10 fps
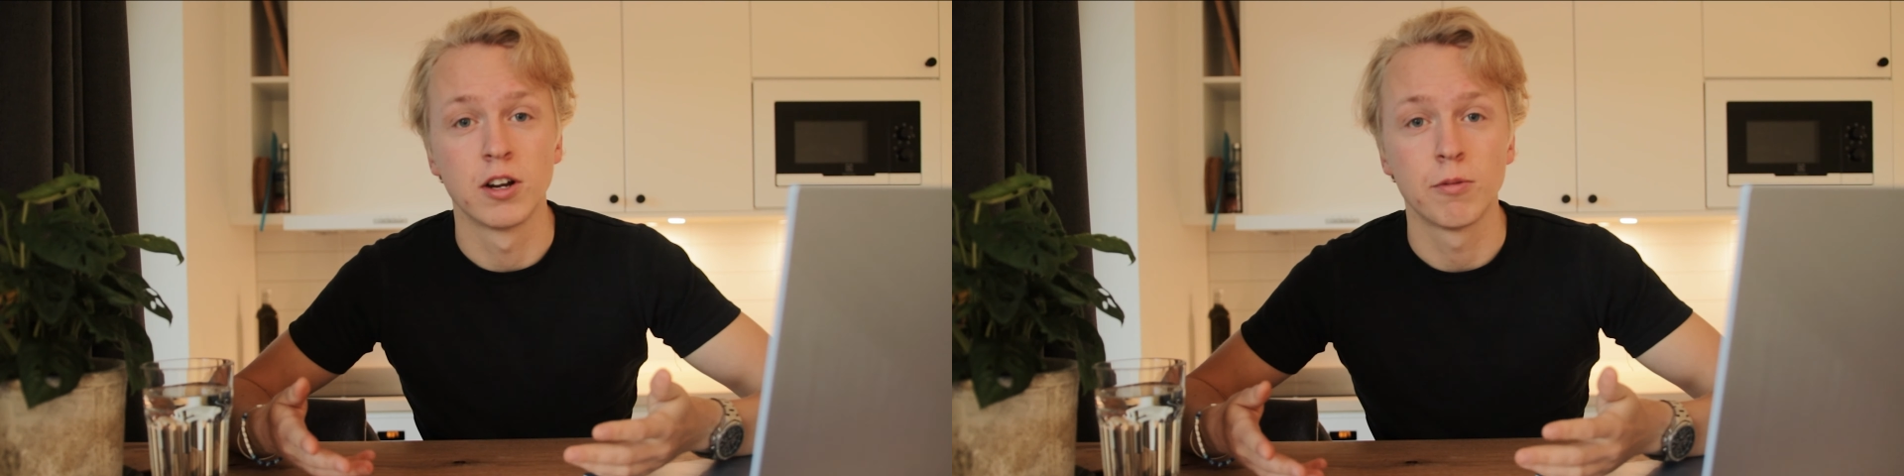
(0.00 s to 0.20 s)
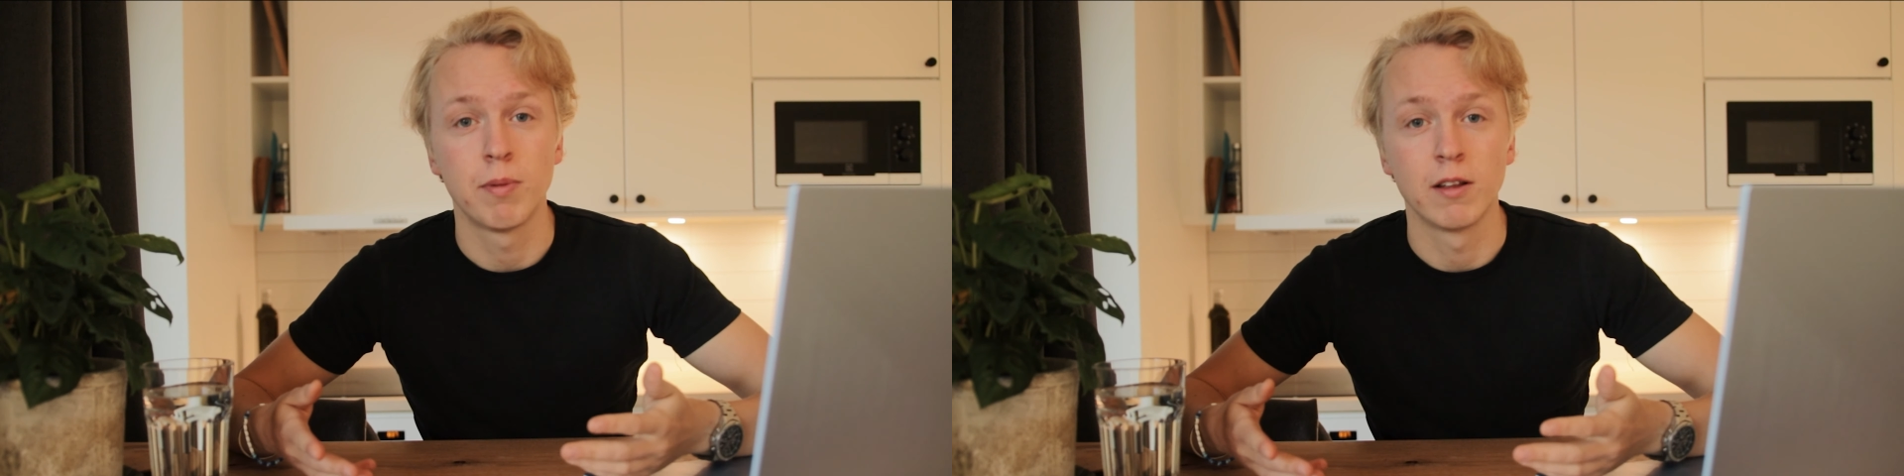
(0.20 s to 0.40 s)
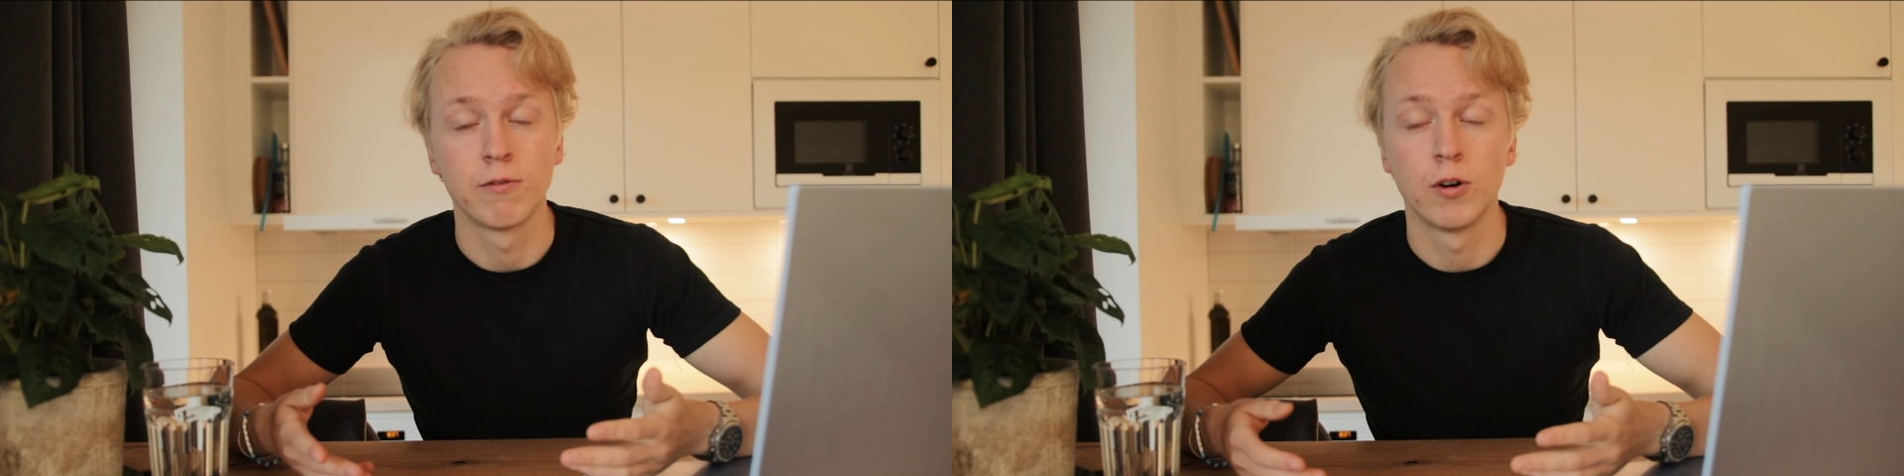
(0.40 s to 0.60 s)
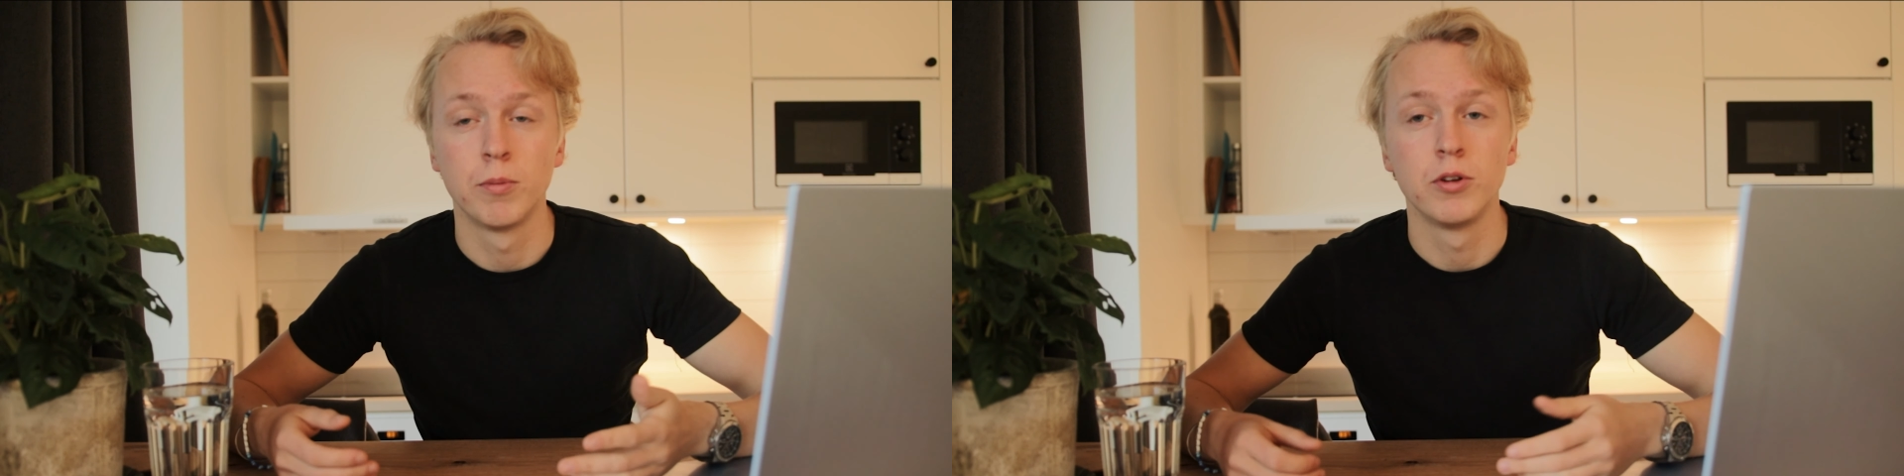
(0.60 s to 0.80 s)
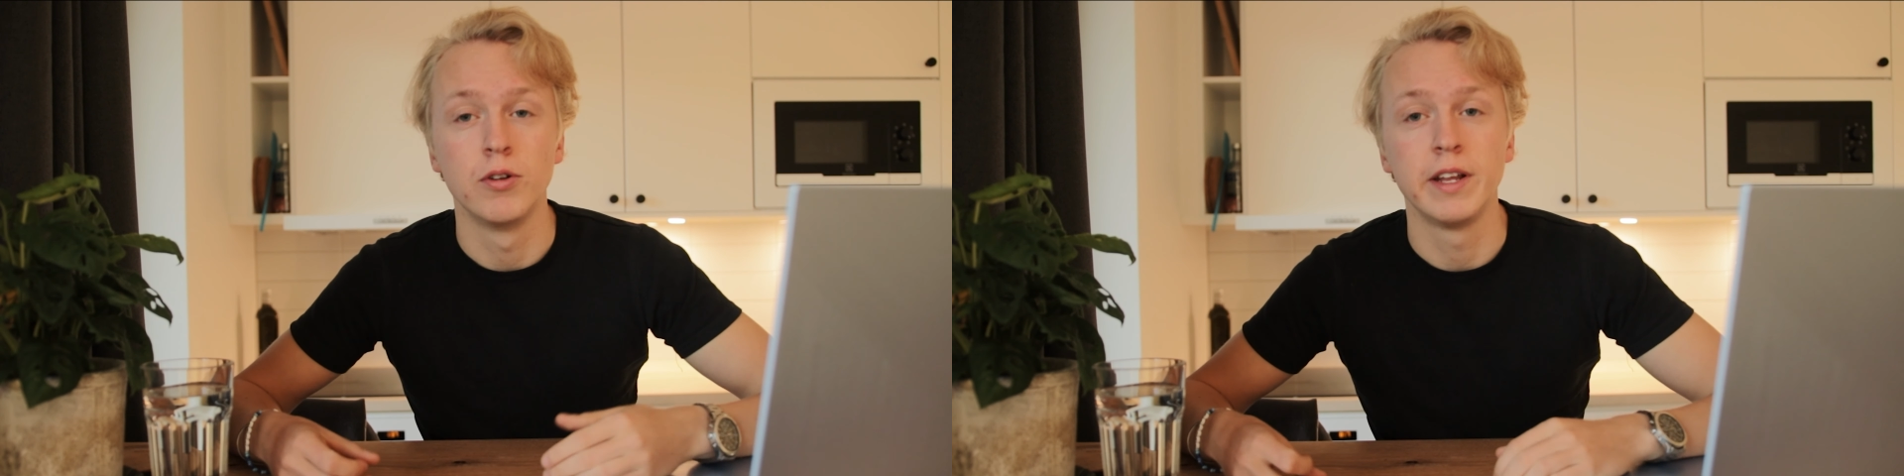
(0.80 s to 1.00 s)
on the
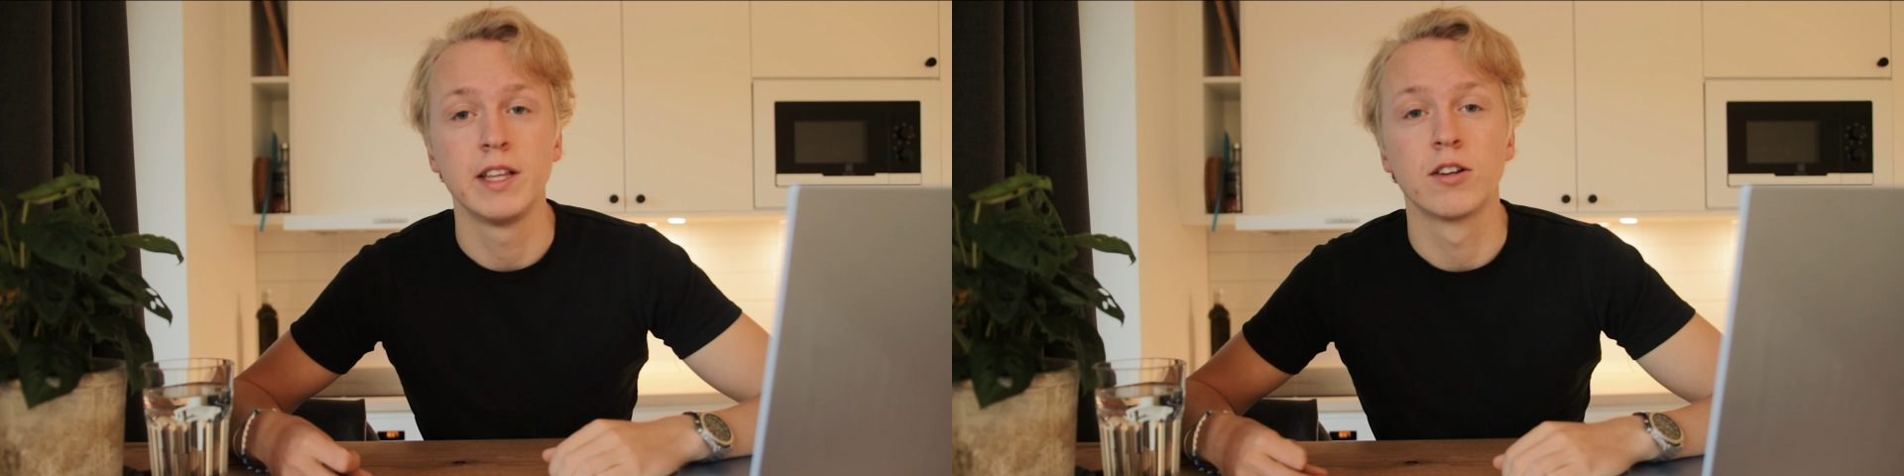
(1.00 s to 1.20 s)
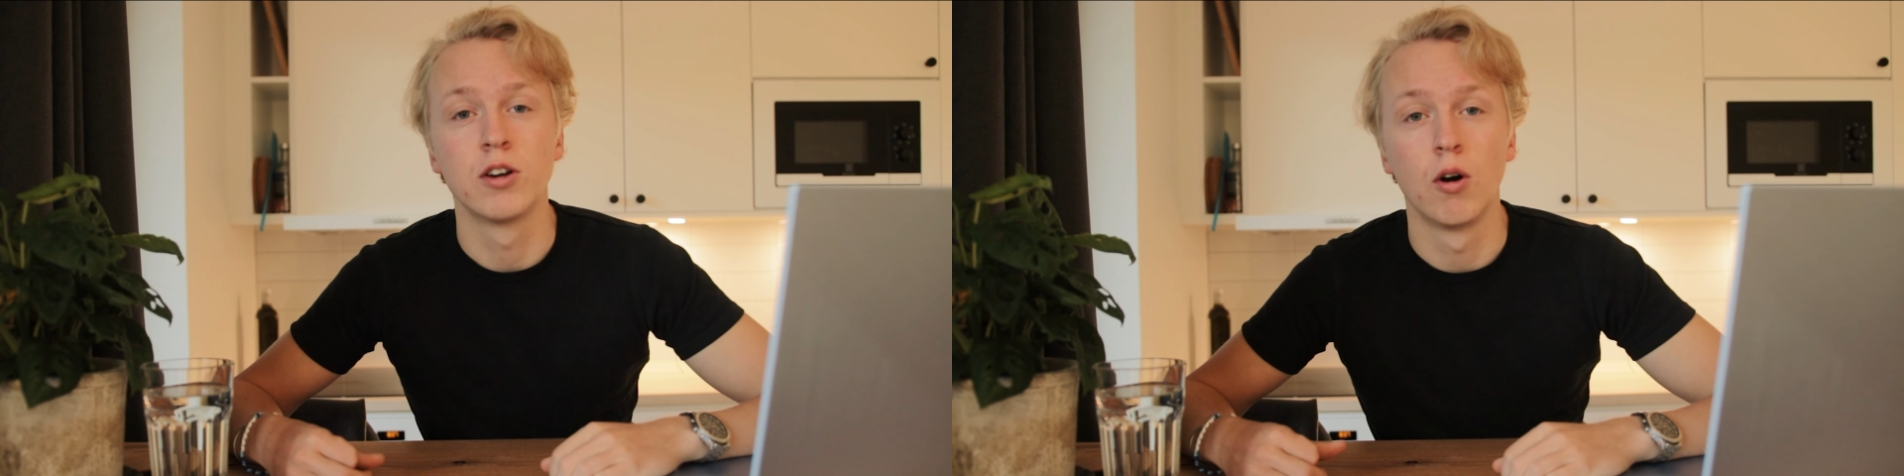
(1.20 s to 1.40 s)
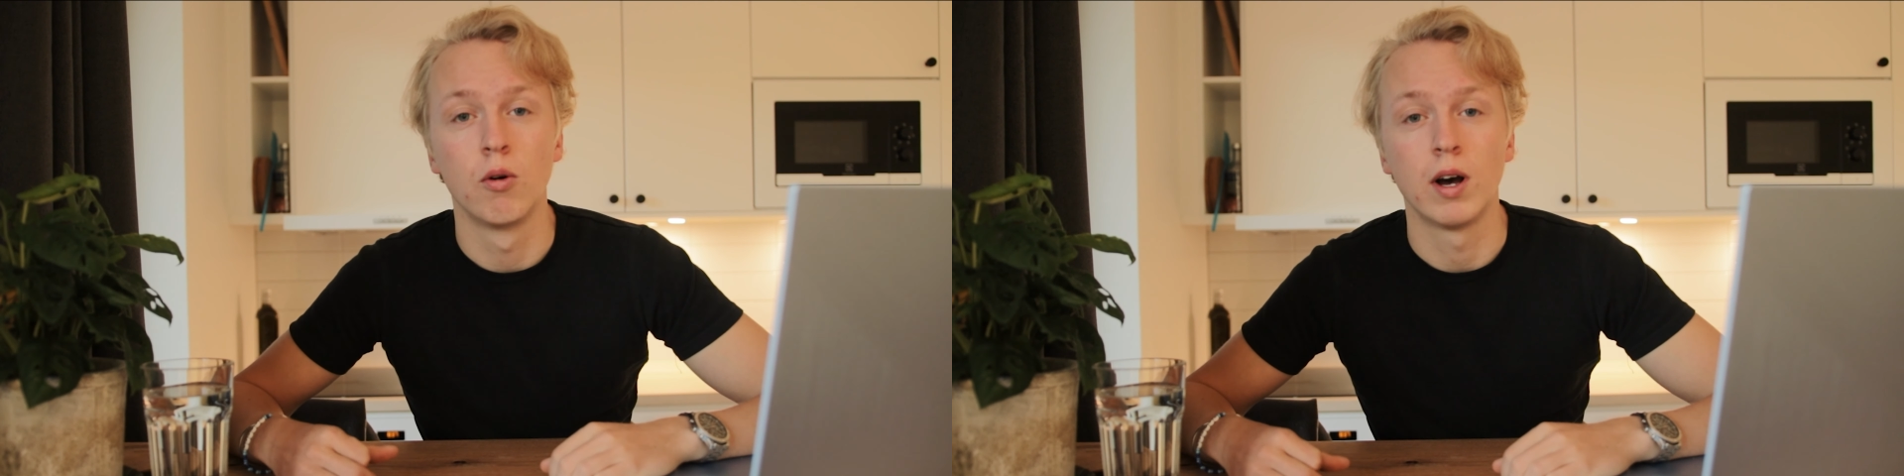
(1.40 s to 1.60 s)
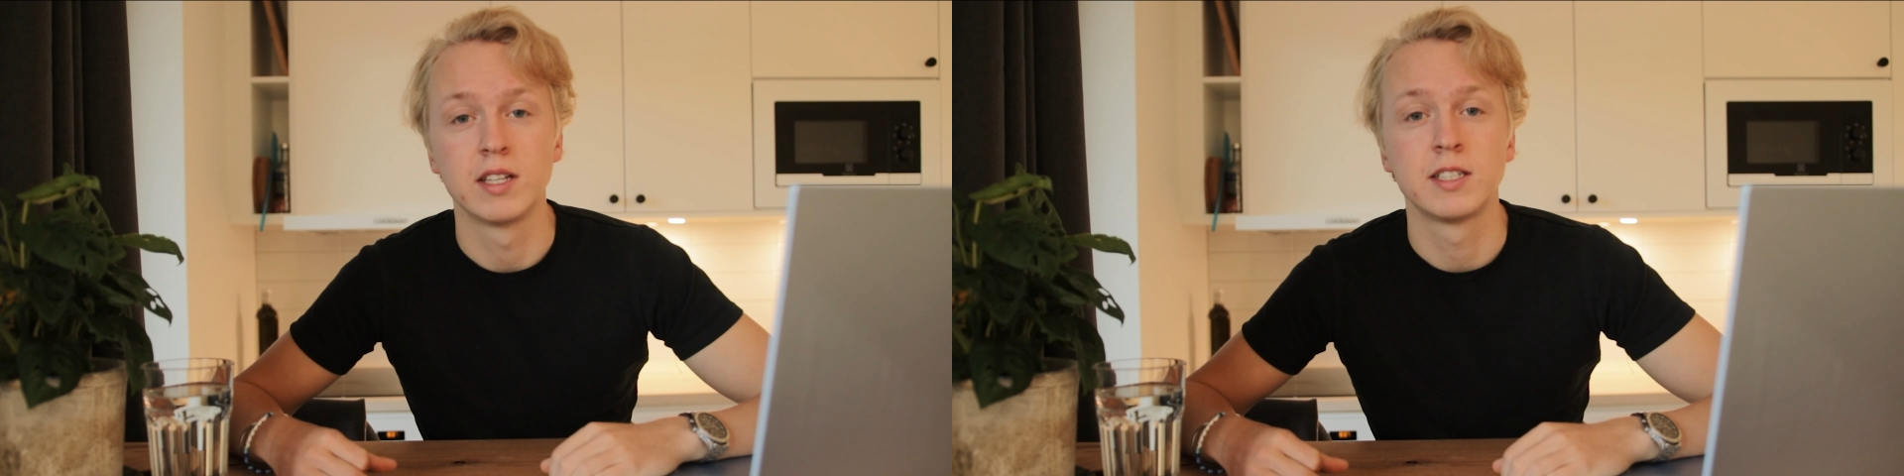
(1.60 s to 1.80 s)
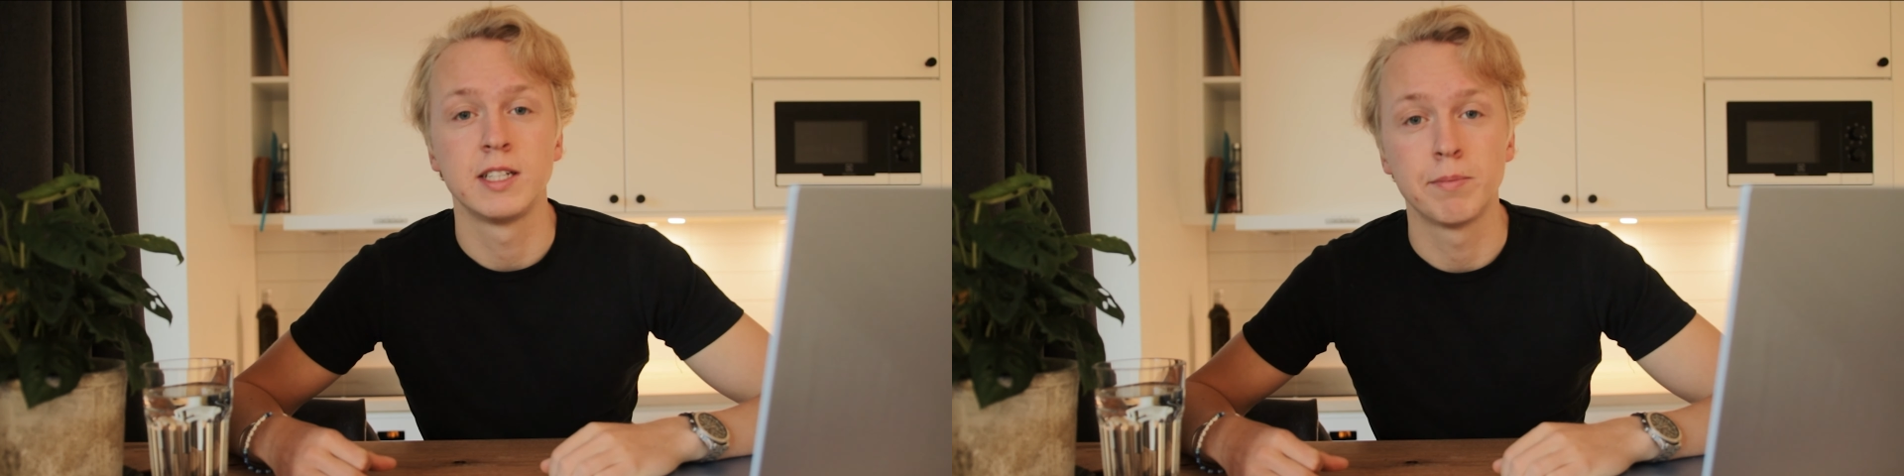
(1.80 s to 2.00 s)
platform, you need to go
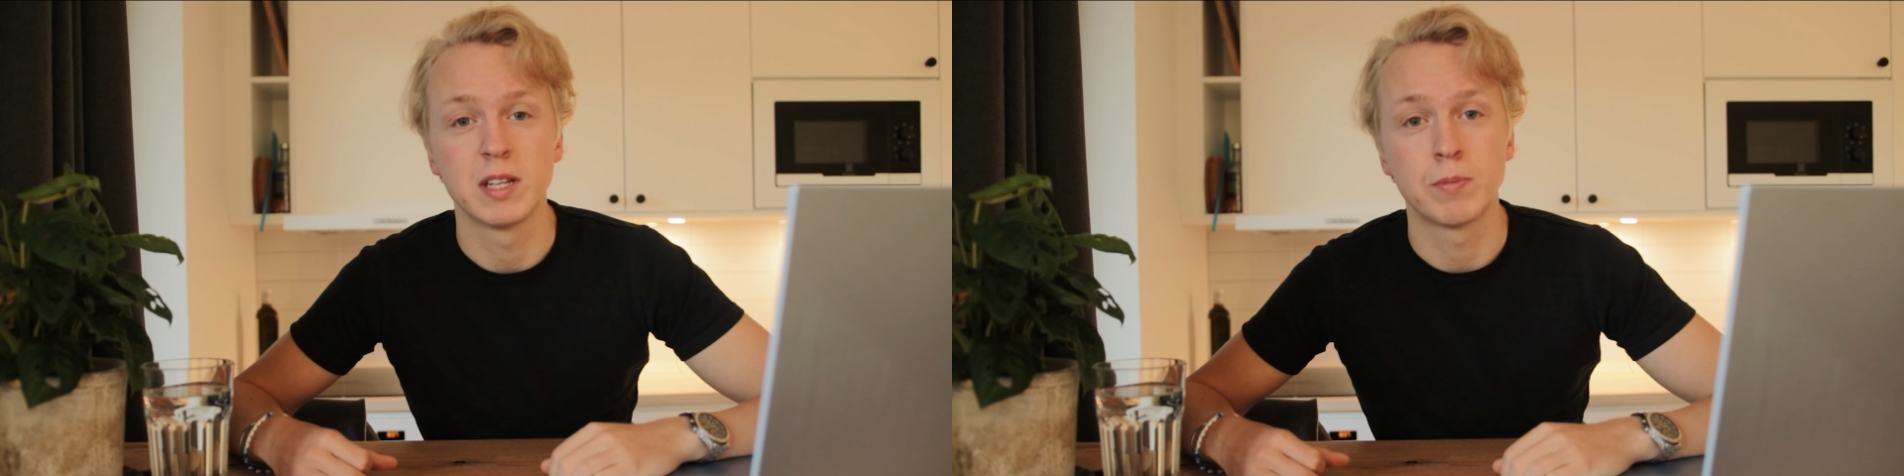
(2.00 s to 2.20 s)
as cheap as